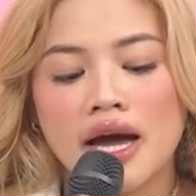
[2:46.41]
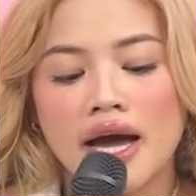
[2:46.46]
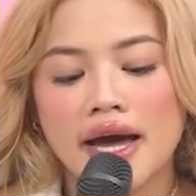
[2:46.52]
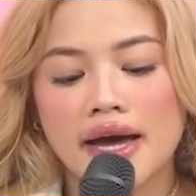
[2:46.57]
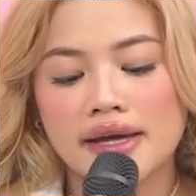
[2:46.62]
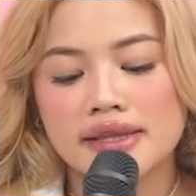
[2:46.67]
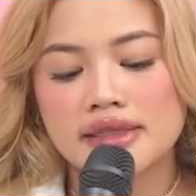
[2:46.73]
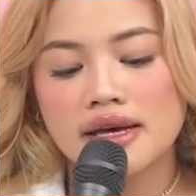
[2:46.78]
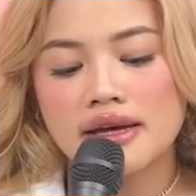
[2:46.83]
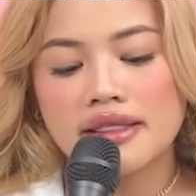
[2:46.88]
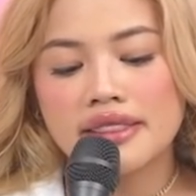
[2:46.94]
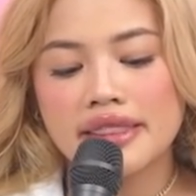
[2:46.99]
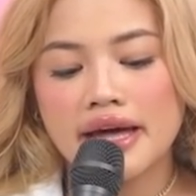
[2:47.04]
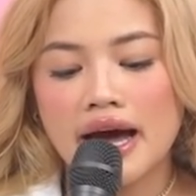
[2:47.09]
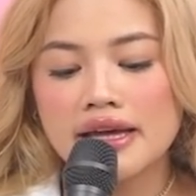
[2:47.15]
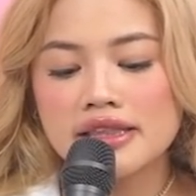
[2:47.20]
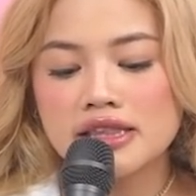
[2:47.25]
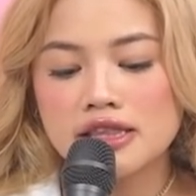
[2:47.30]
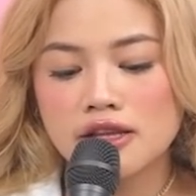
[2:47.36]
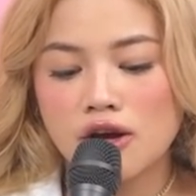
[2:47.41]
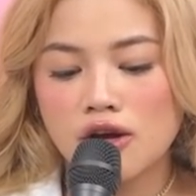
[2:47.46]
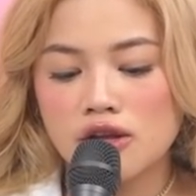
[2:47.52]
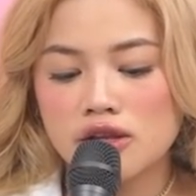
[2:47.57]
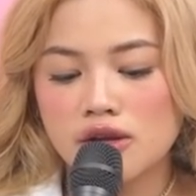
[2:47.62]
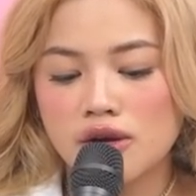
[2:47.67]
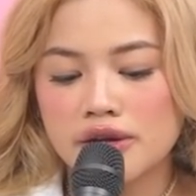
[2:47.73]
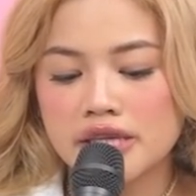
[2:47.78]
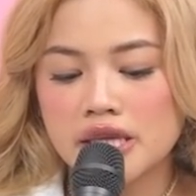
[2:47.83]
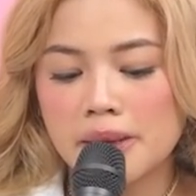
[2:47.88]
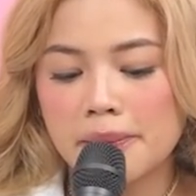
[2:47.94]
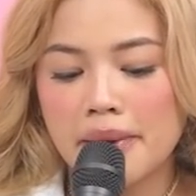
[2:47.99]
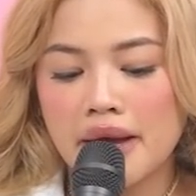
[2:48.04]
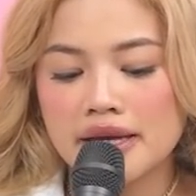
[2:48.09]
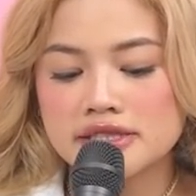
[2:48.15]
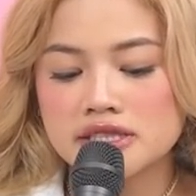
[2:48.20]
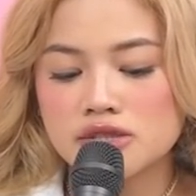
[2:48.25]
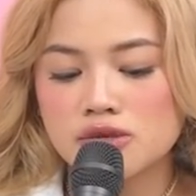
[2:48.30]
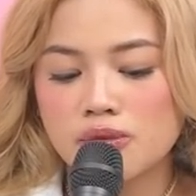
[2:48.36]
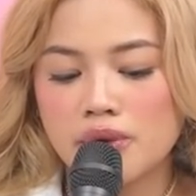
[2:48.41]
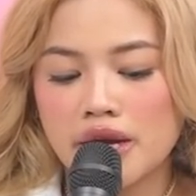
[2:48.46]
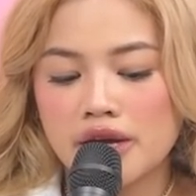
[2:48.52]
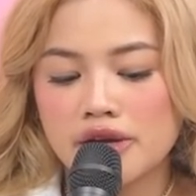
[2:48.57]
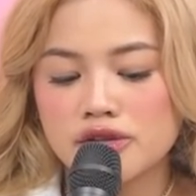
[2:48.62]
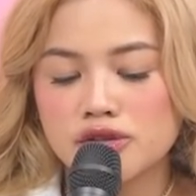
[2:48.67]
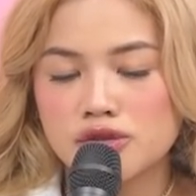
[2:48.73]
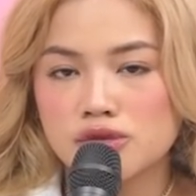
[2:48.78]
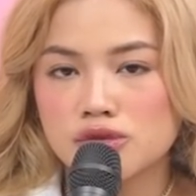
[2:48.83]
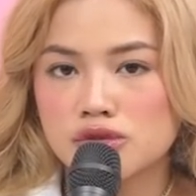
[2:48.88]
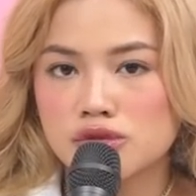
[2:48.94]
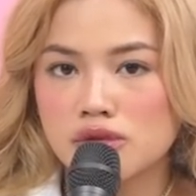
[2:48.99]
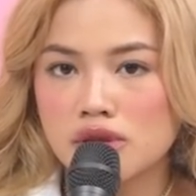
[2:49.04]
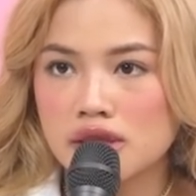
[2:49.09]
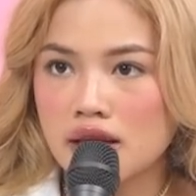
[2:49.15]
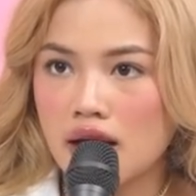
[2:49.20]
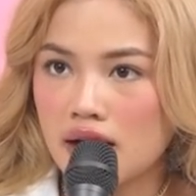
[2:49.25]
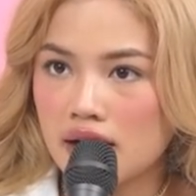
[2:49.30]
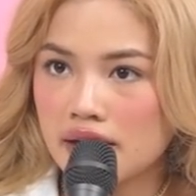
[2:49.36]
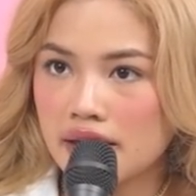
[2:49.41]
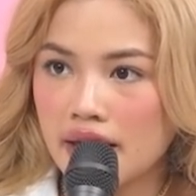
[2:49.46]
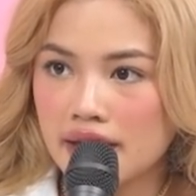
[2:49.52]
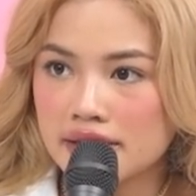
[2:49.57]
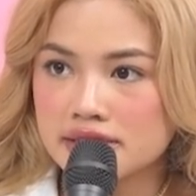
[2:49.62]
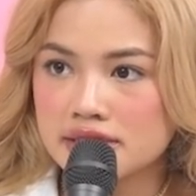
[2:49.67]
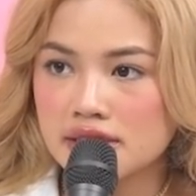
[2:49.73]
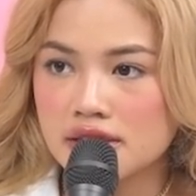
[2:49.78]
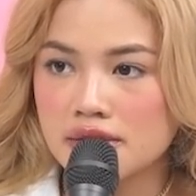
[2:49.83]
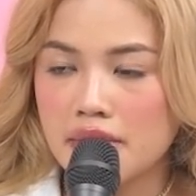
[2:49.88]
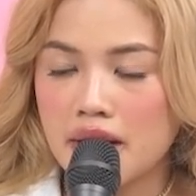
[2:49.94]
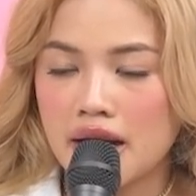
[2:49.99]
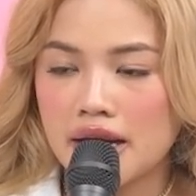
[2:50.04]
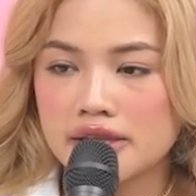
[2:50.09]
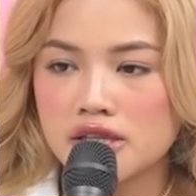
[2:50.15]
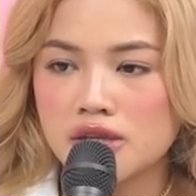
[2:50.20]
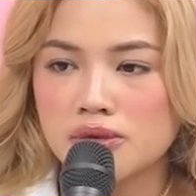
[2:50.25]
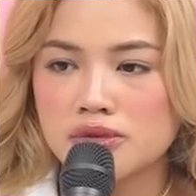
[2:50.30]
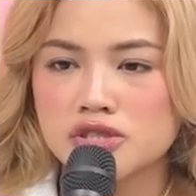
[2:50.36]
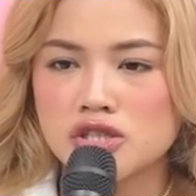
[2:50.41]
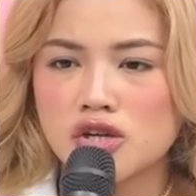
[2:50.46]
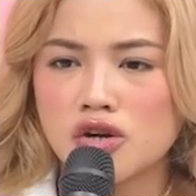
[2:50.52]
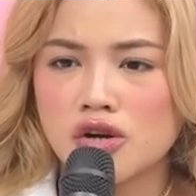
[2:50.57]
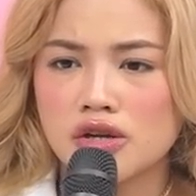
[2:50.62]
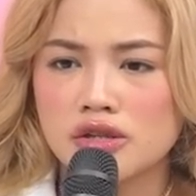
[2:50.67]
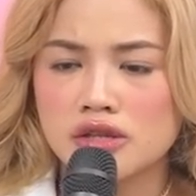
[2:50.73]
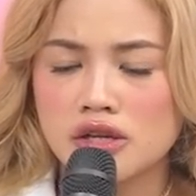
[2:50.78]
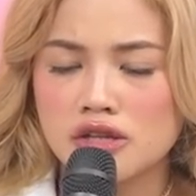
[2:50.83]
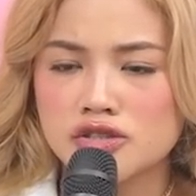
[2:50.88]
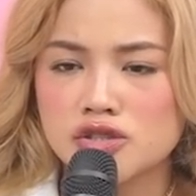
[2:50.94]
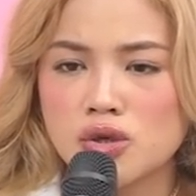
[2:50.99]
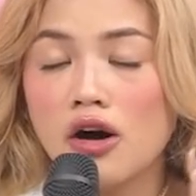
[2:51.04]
And that lolo, he passed away due to lung cancer naman. He was a colonel.